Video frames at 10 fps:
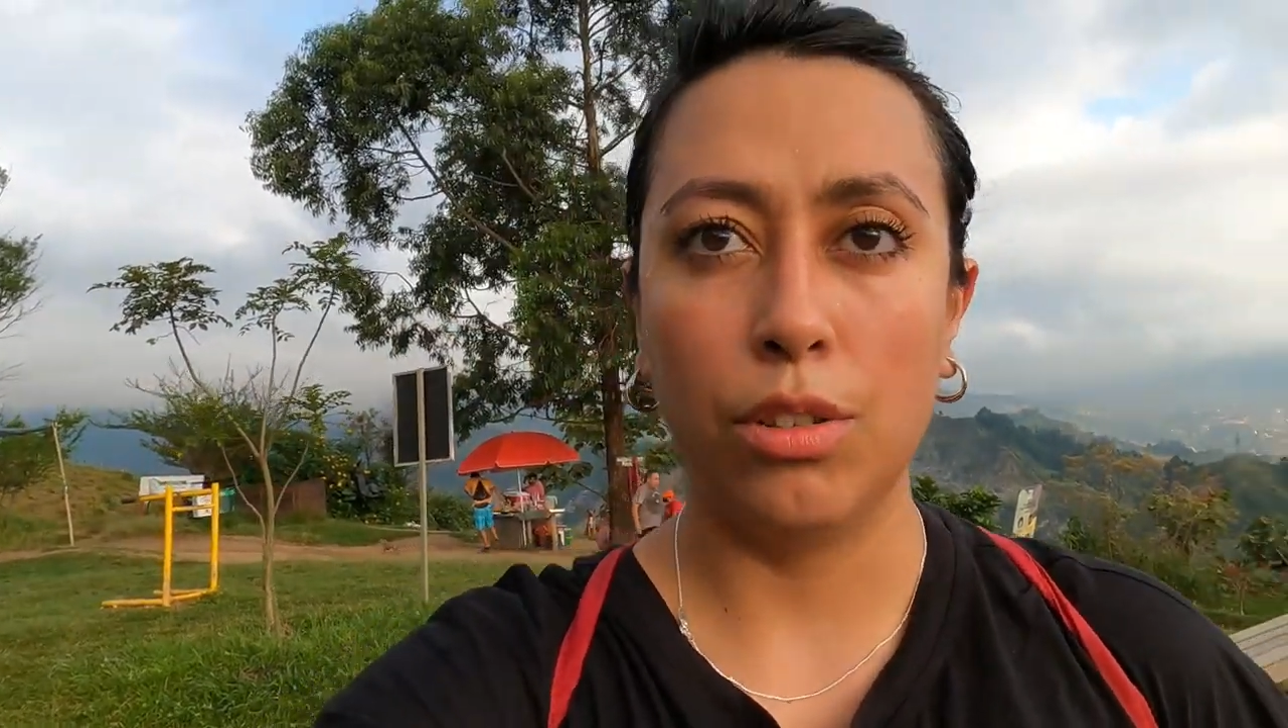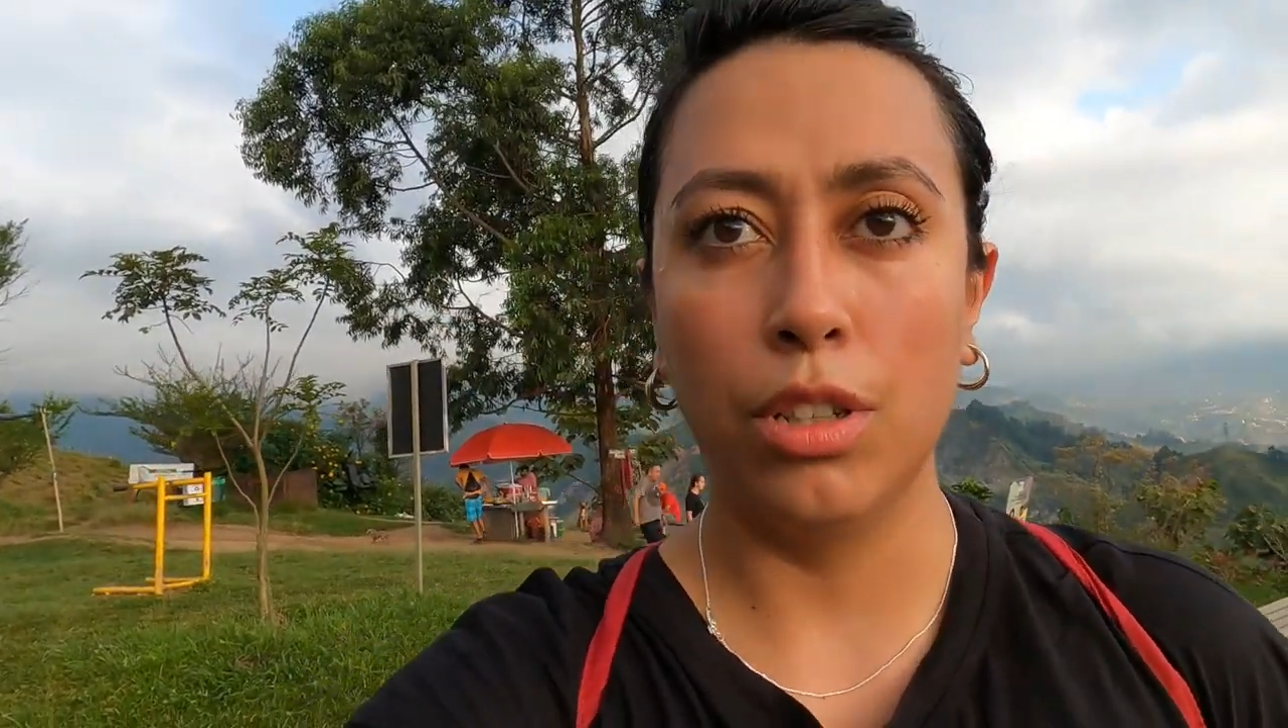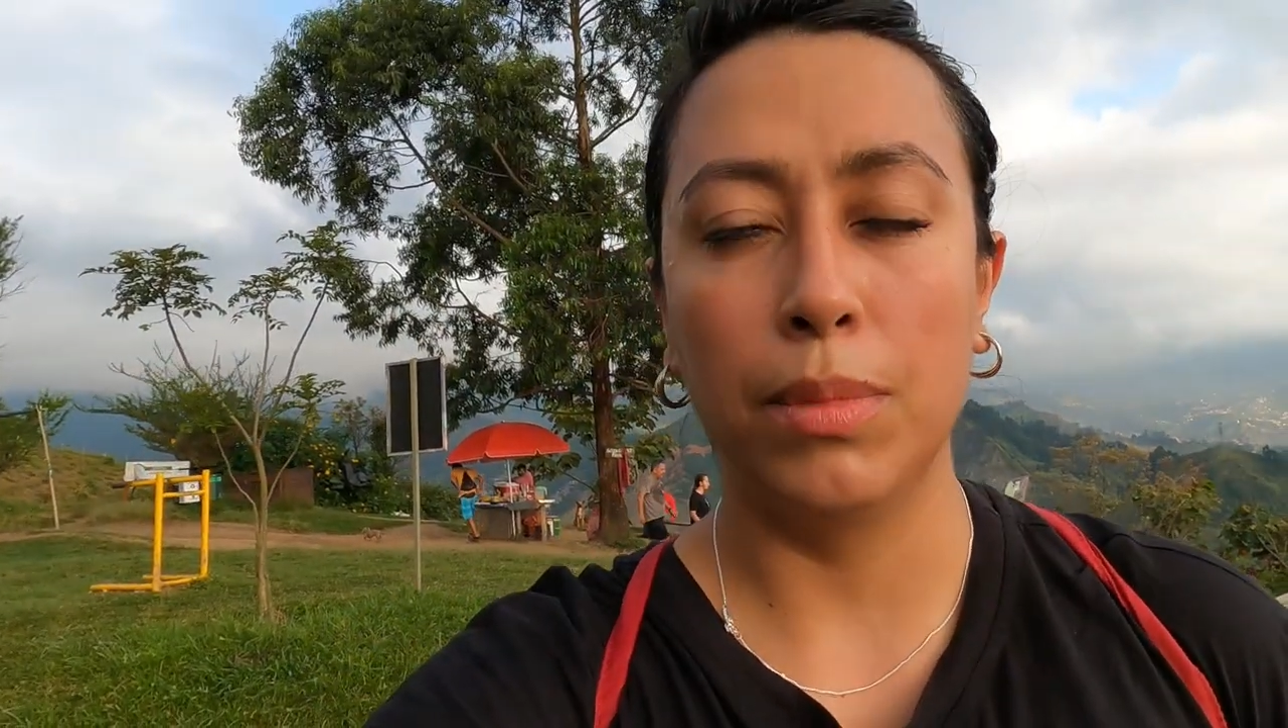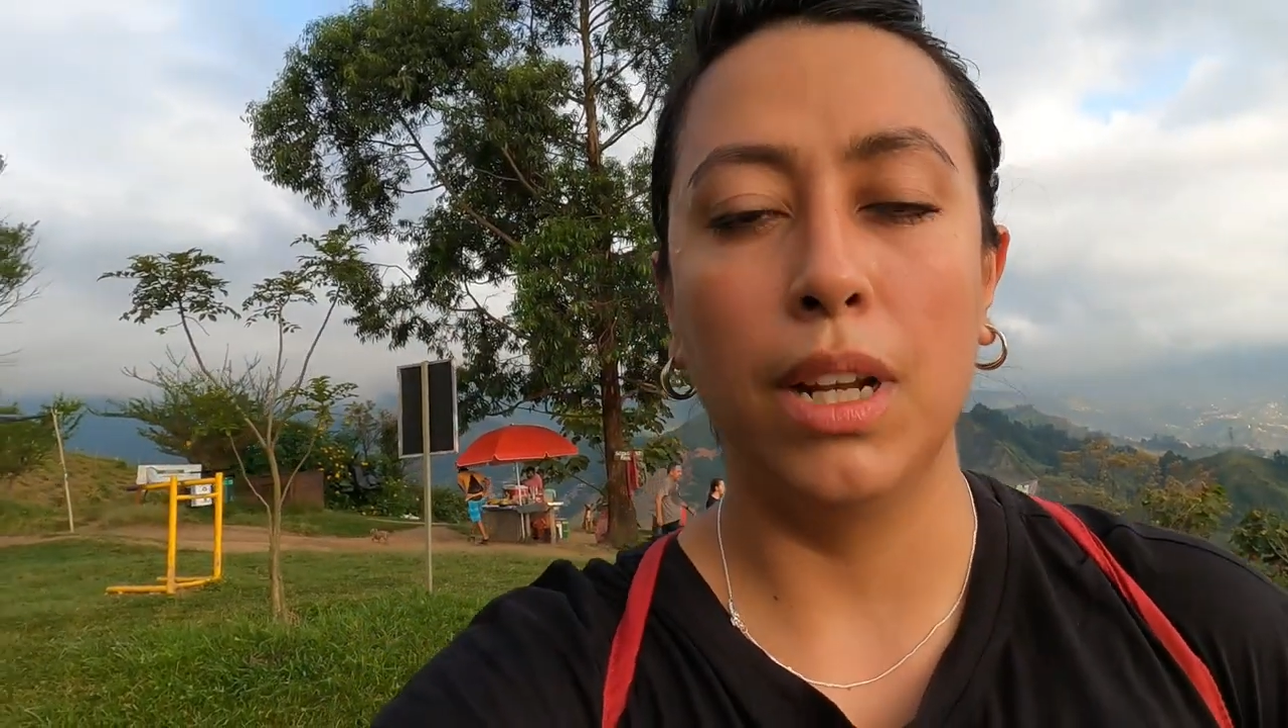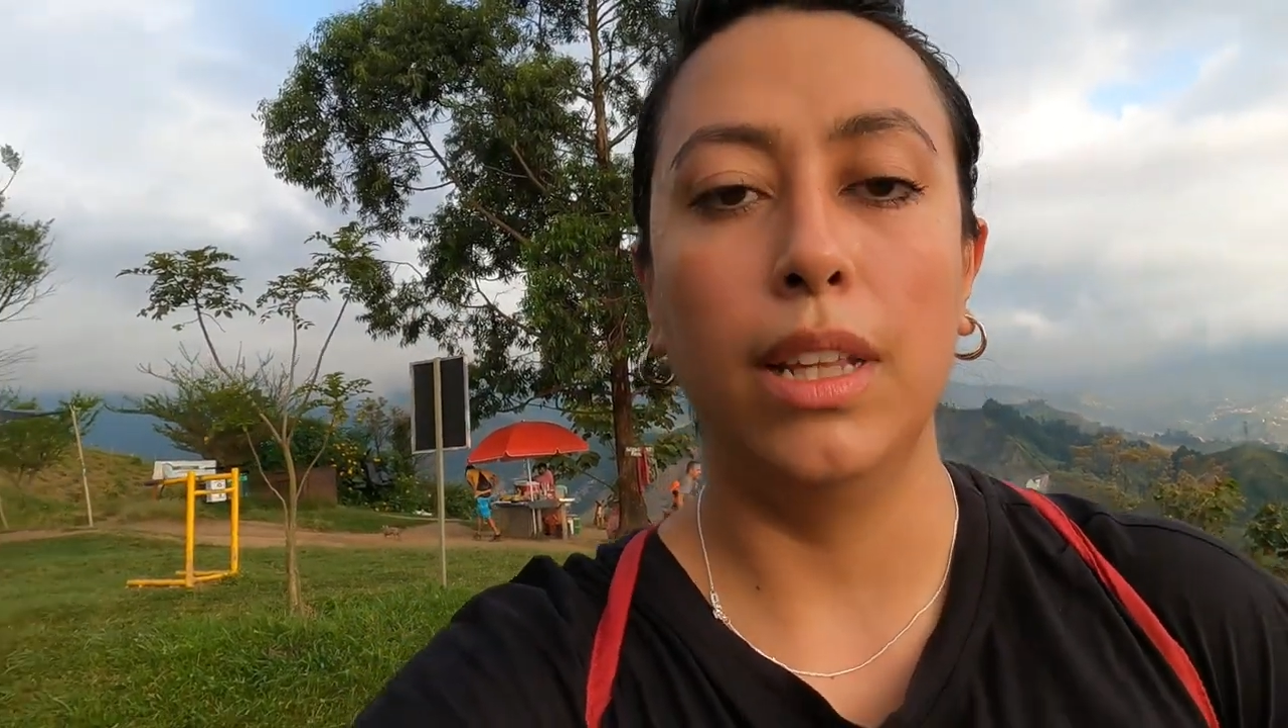or
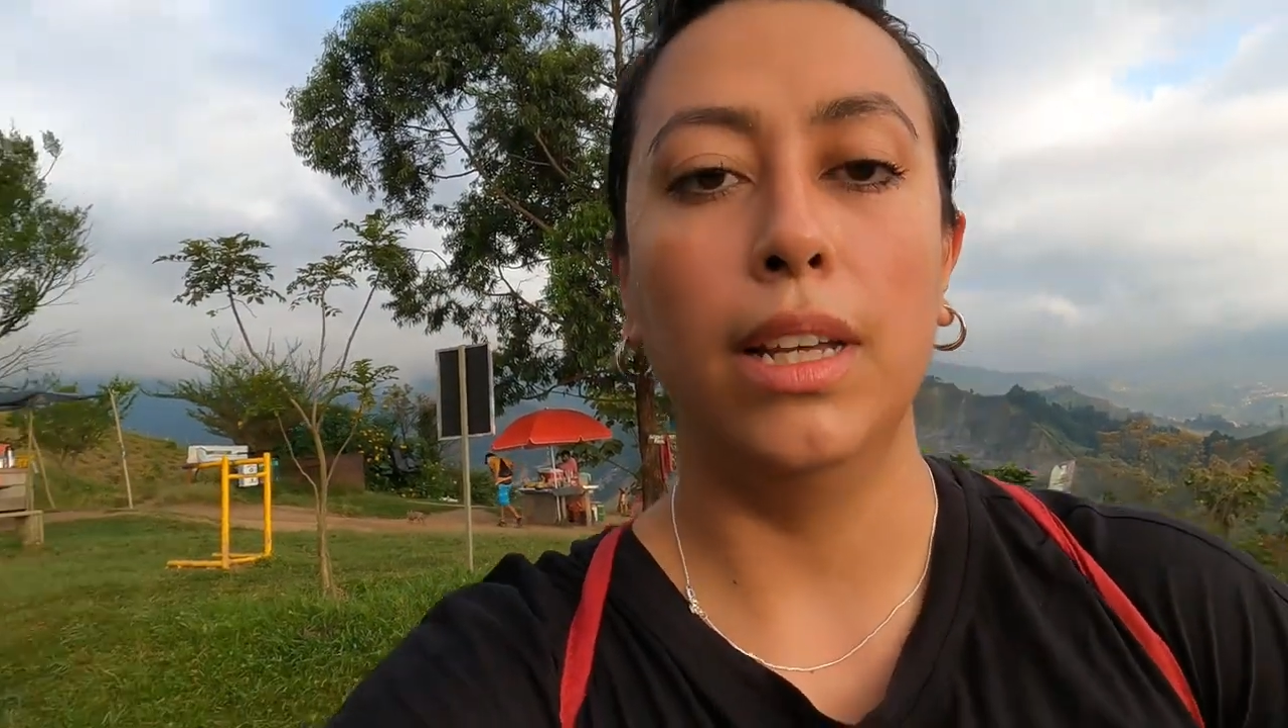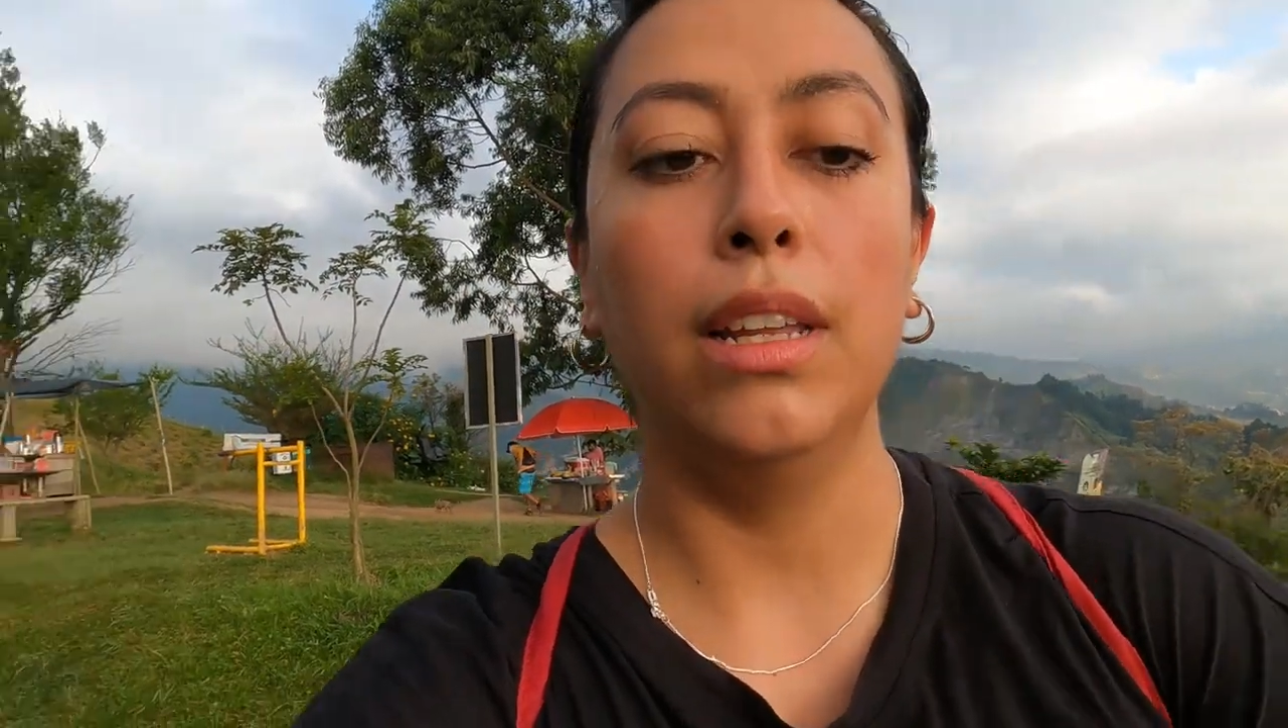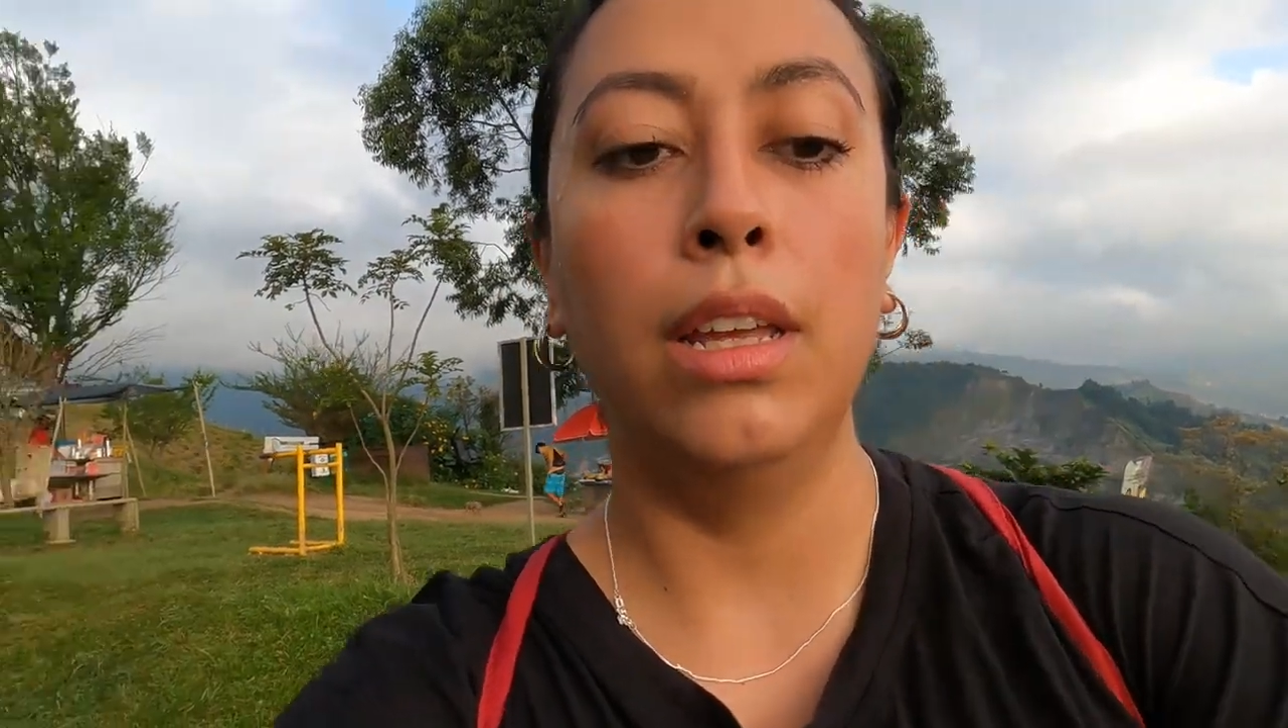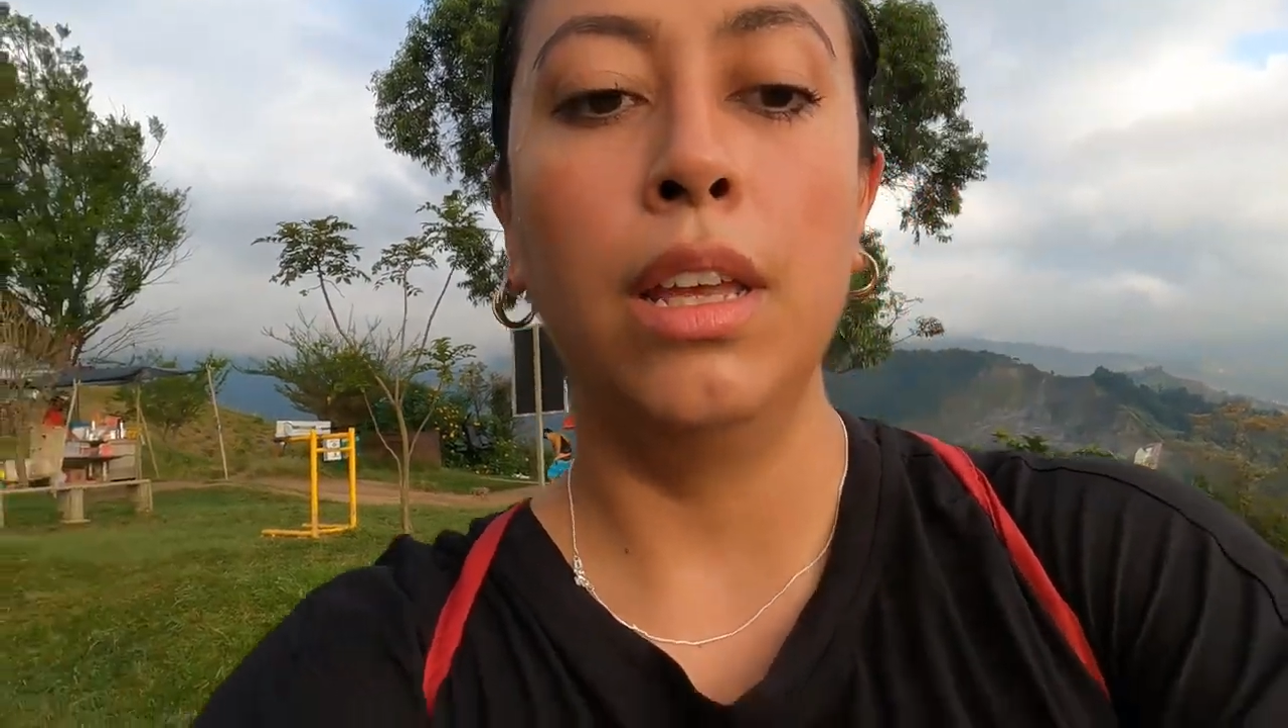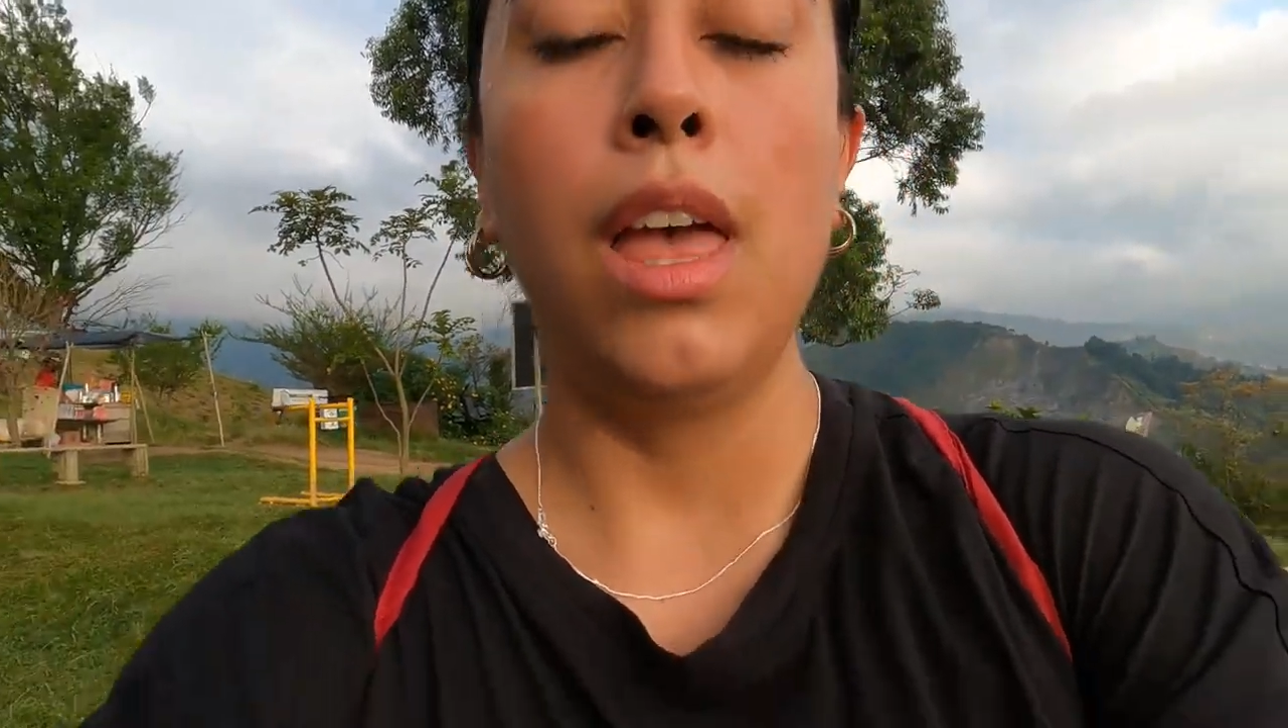something like that